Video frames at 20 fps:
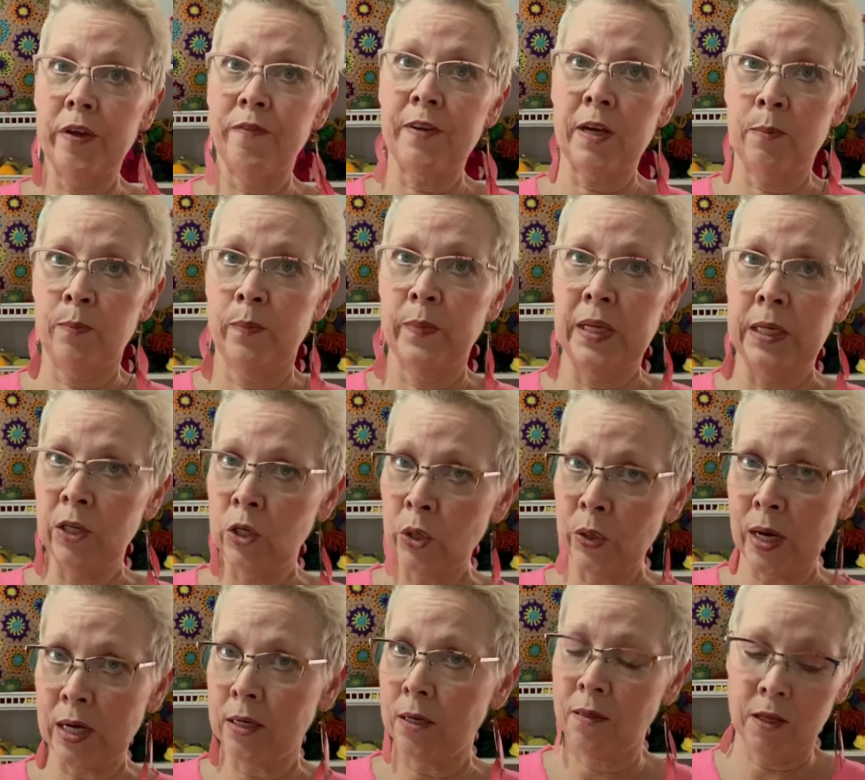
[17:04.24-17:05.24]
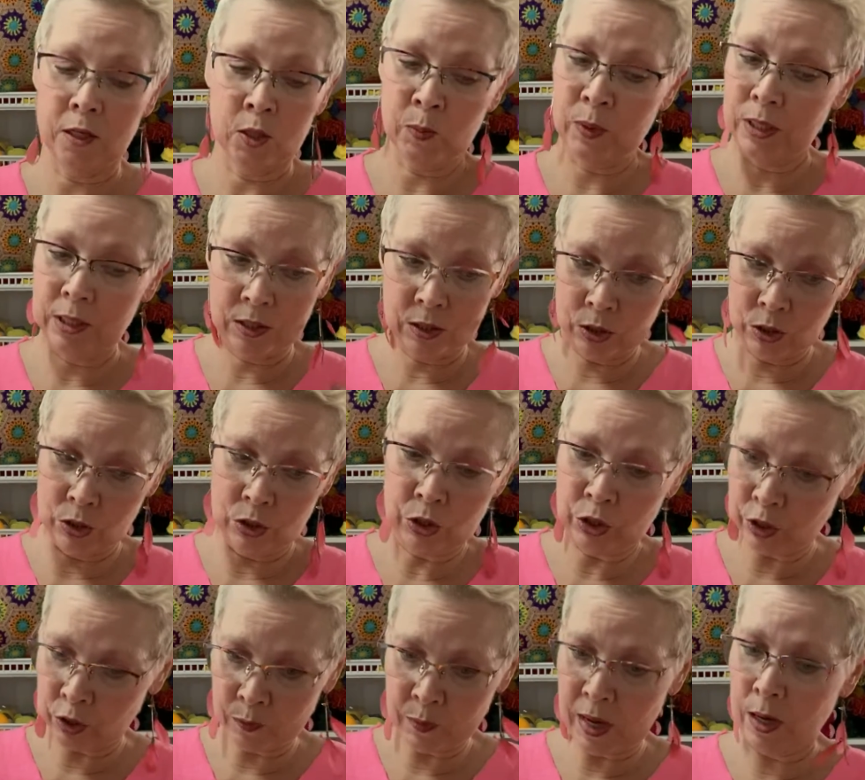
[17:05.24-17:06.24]
if I'm incorrect on this, but this is
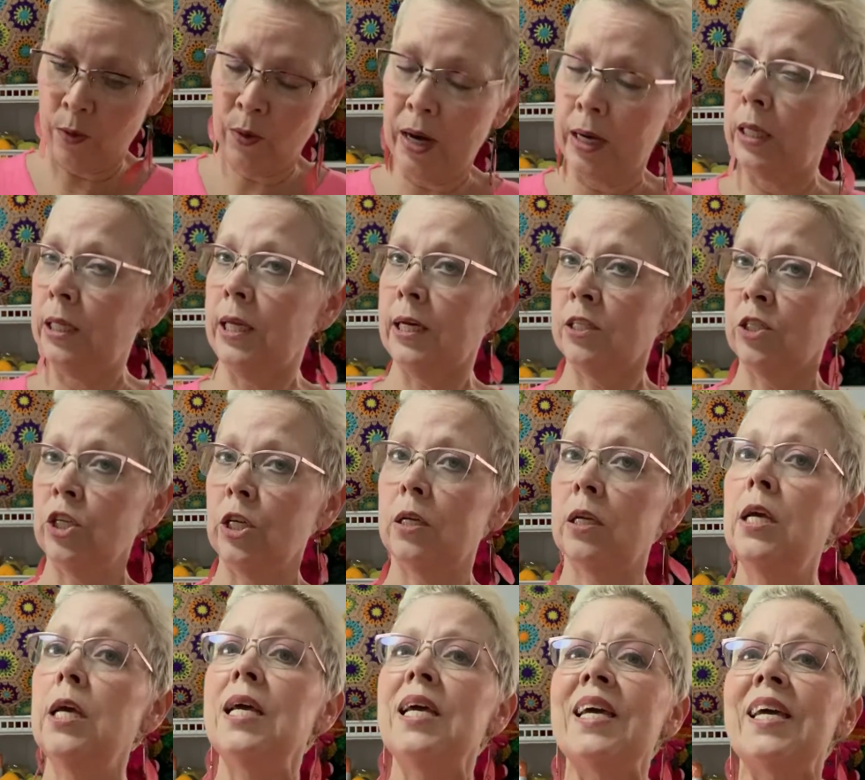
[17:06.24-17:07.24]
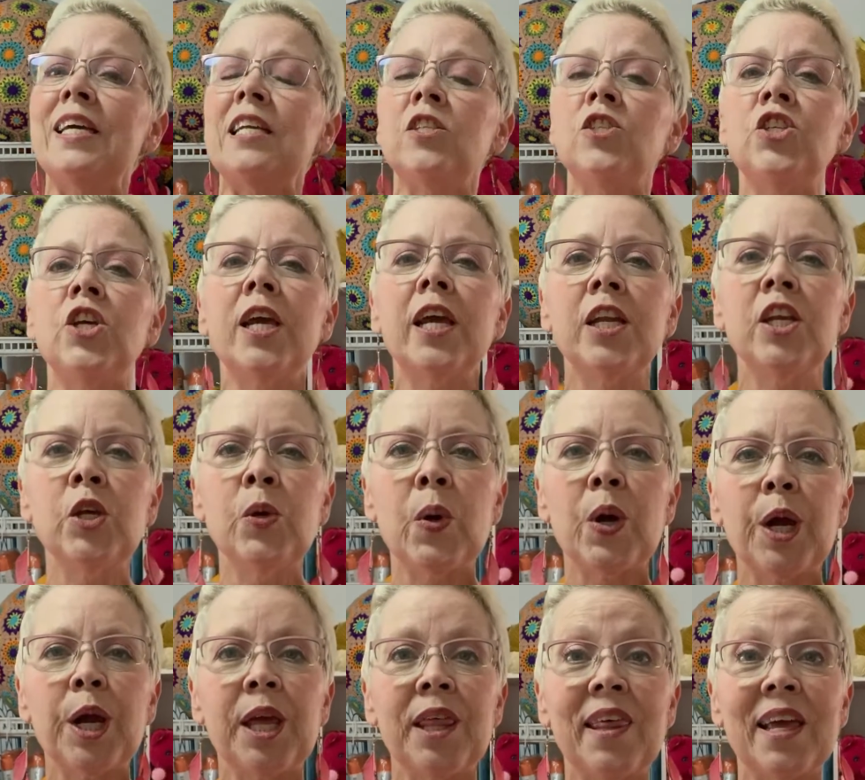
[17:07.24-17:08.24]
just my recollection. In
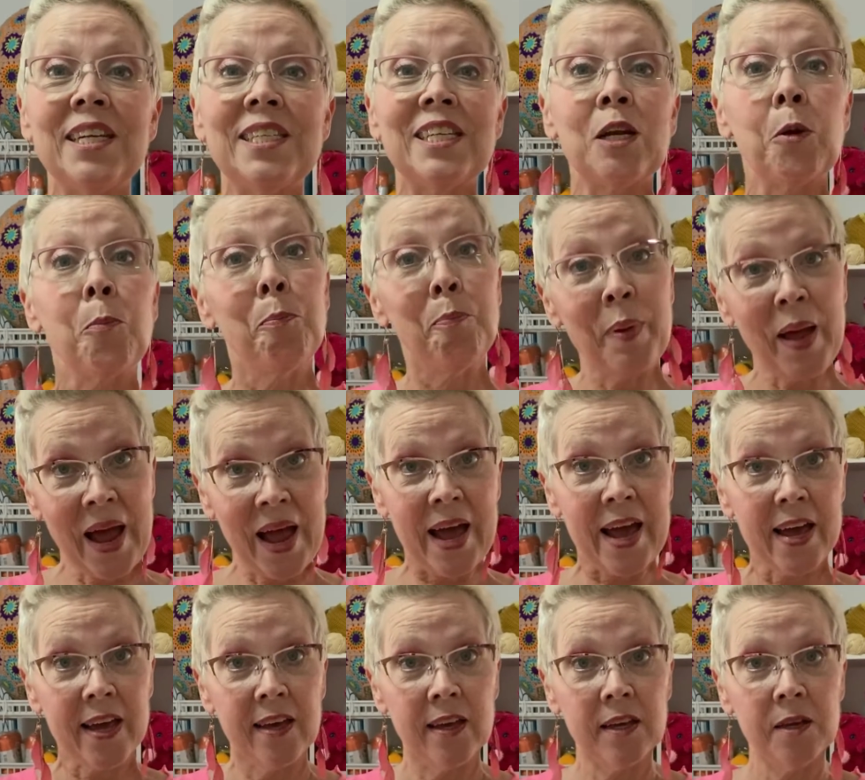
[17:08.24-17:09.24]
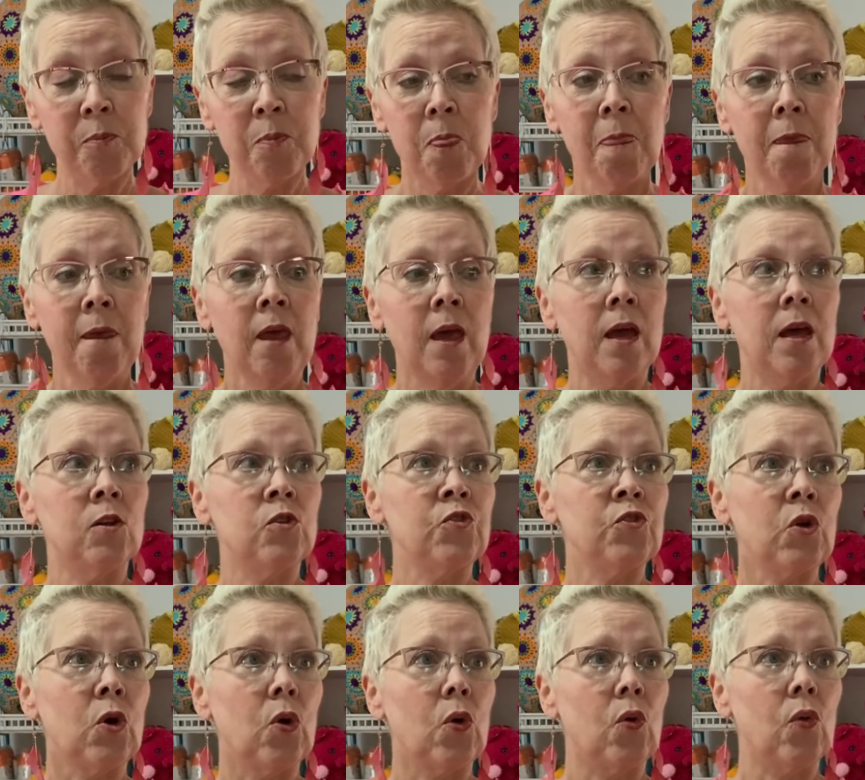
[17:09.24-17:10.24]
January they did a bag, and
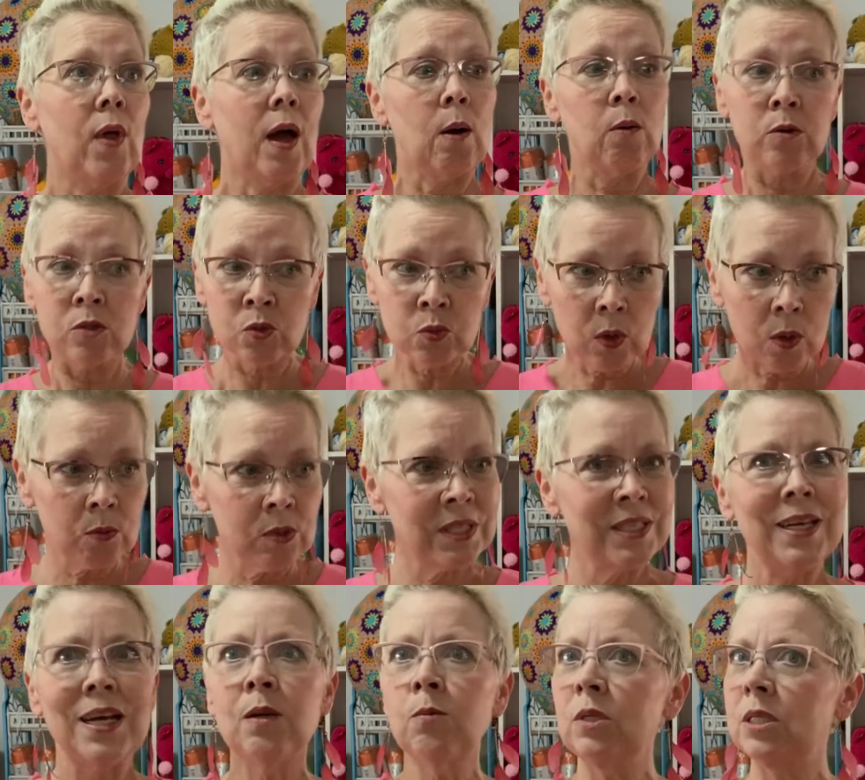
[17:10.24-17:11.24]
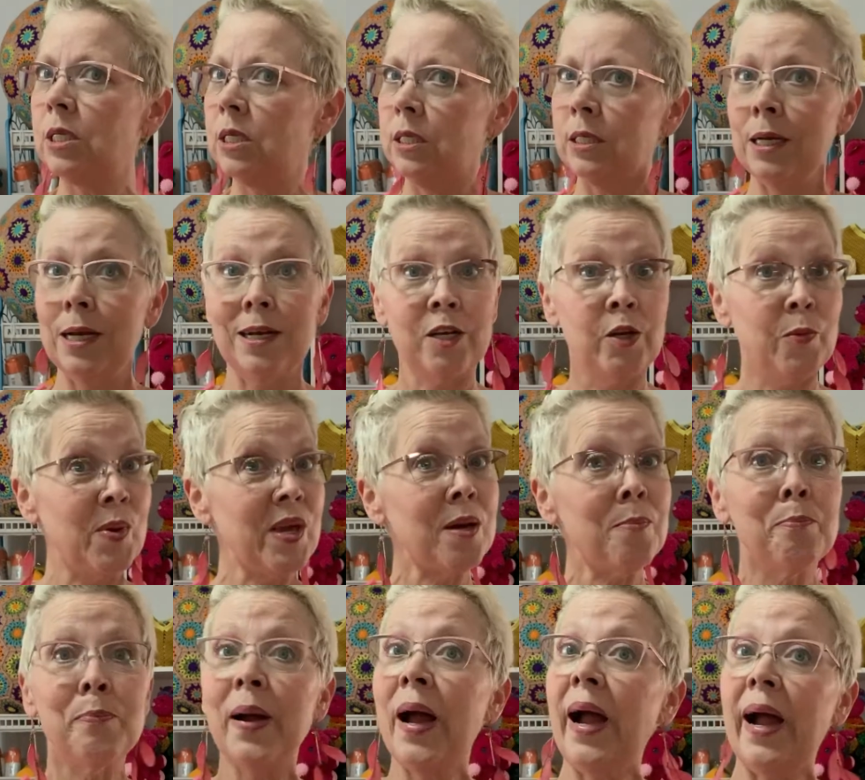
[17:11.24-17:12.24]
so that was what was said, was it needed to be a
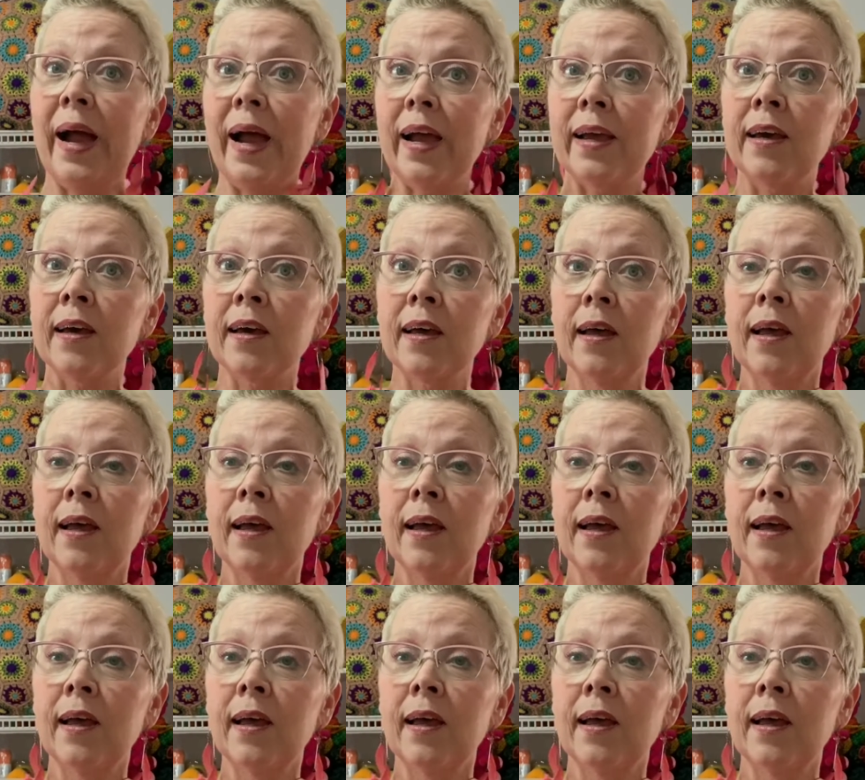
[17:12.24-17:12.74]
bag,